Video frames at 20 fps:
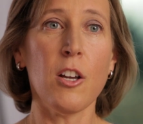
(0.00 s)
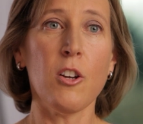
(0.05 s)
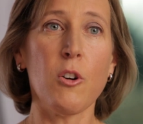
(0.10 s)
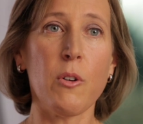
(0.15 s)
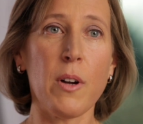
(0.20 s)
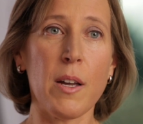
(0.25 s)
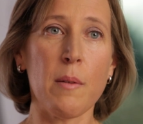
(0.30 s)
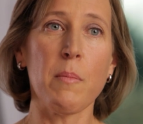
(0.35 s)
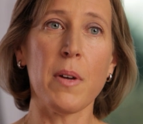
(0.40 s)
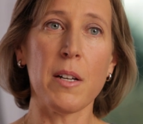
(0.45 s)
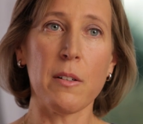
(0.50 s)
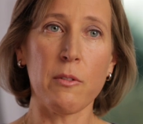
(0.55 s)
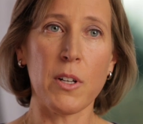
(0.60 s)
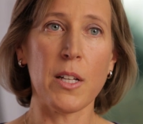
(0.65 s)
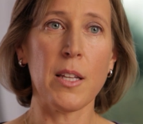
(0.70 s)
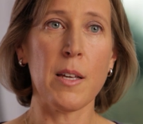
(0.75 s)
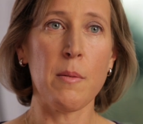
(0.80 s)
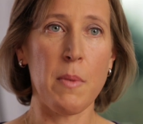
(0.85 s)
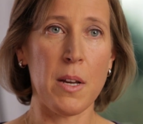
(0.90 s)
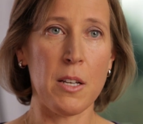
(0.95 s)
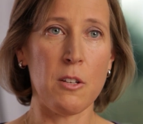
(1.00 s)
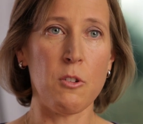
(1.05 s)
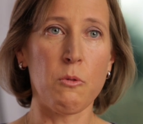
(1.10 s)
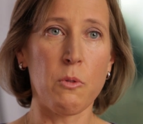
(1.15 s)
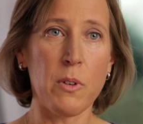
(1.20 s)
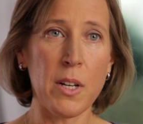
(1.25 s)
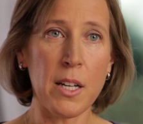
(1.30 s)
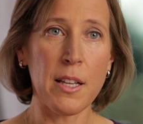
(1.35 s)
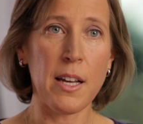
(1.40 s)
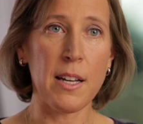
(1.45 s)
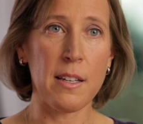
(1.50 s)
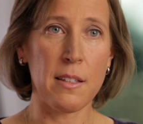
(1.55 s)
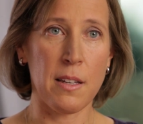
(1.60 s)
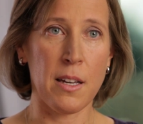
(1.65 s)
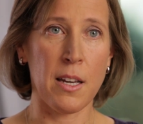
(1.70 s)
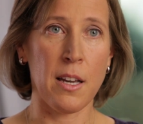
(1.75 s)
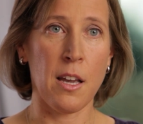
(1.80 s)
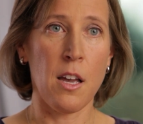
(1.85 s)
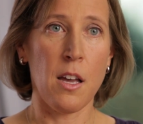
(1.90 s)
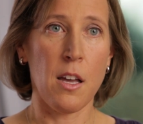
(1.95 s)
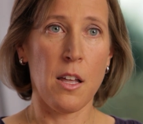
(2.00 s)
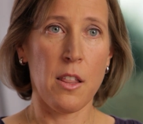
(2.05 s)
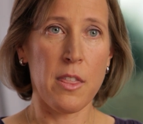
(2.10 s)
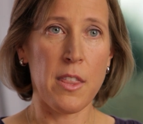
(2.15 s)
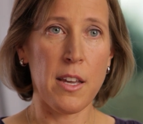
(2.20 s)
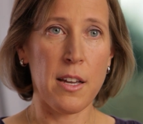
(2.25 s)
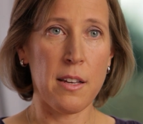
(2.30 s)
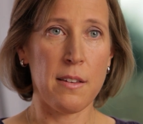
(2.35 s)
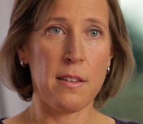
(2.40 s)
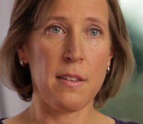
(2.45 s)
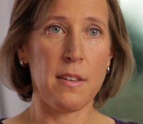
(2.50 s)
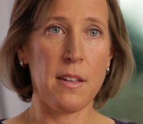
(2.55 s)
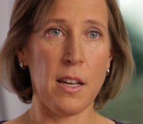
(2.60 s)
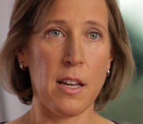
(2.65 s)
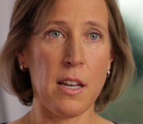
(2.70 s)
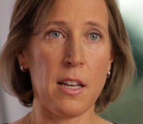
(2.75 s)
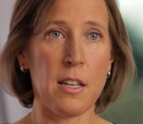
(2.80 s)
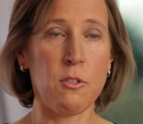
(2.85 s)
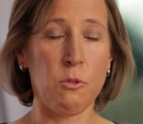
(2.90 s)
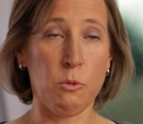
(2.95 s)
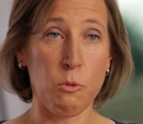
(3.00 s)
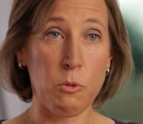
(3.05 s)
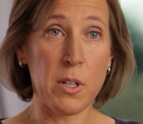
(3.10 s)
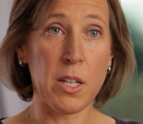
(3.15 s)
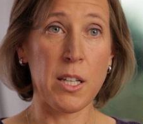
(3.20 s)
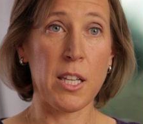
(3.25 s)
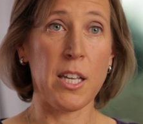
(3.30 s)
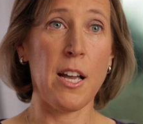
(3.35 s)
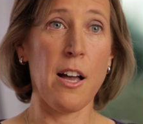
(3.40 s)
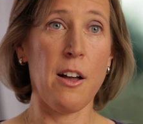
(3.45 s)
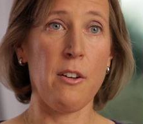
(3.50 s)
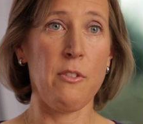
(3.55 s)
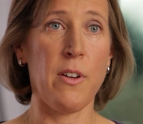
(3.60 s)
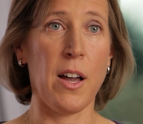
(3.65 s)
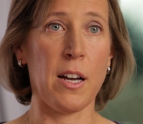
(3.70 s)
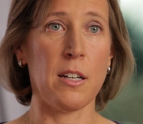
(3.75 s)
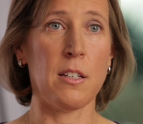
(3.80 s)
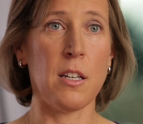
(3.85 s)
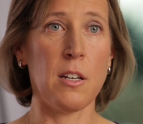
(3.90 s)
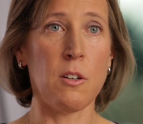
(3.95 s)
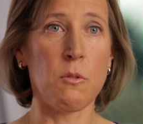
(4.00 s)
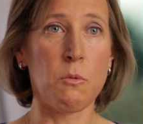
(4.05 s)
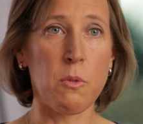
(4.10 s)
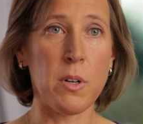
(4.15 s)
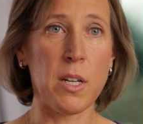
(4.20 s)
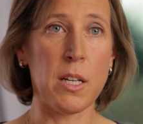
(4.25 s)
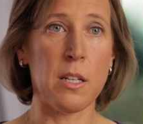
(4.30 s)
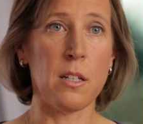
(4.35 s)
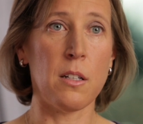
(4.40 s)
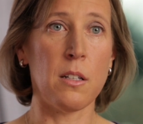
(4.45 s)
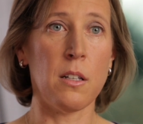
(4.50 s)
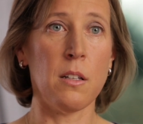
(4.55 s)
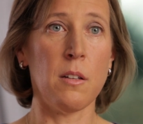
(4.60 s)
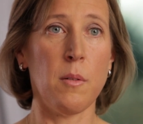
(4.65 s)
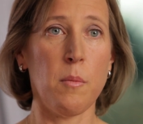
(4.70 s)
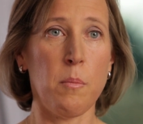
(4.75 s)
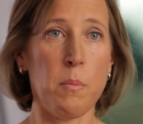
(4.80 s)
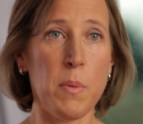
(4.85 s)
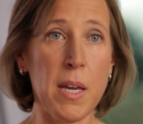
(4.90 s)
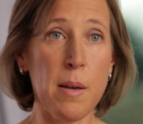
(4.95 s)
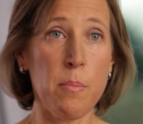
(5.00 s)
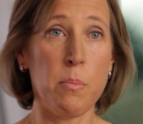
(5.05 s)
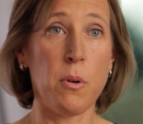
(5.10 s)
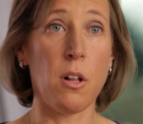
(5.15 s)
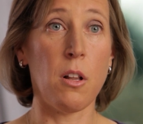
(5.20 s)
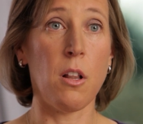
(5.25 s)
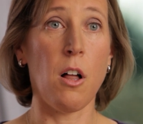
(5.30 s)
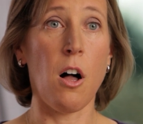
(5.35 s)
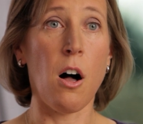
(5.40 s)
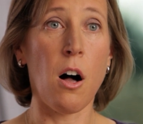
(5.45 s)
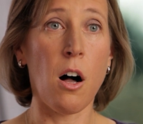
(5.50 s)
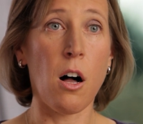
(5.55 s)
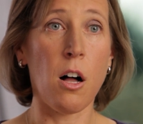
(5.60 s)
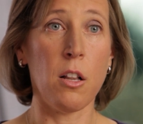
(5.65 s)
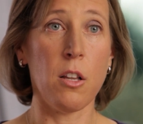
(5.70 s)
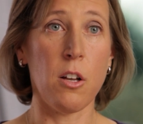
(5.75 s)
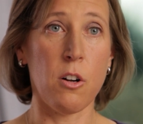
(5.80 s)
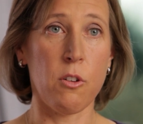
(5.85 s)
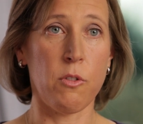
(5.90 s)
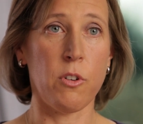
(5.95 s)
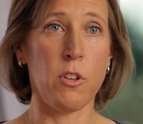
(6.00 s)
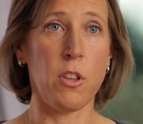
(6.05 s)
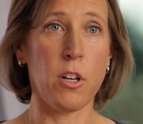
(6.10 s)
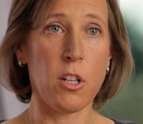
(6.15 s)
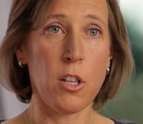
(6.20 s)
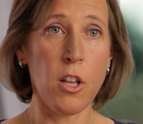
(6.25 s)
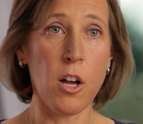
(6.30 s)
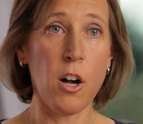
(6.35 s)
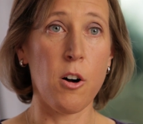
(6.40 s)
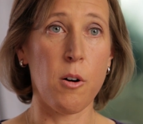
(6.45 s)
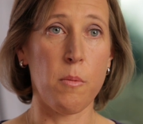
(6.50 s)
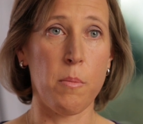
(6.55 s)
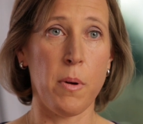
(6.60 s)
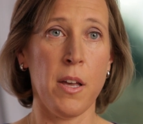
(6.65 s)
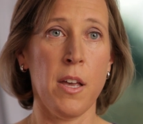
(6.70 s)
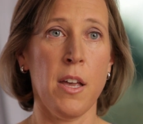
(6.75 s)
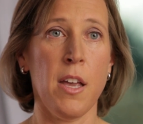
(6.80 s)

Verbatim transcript: you know it really made you realize like this is really affecting real people all over the globe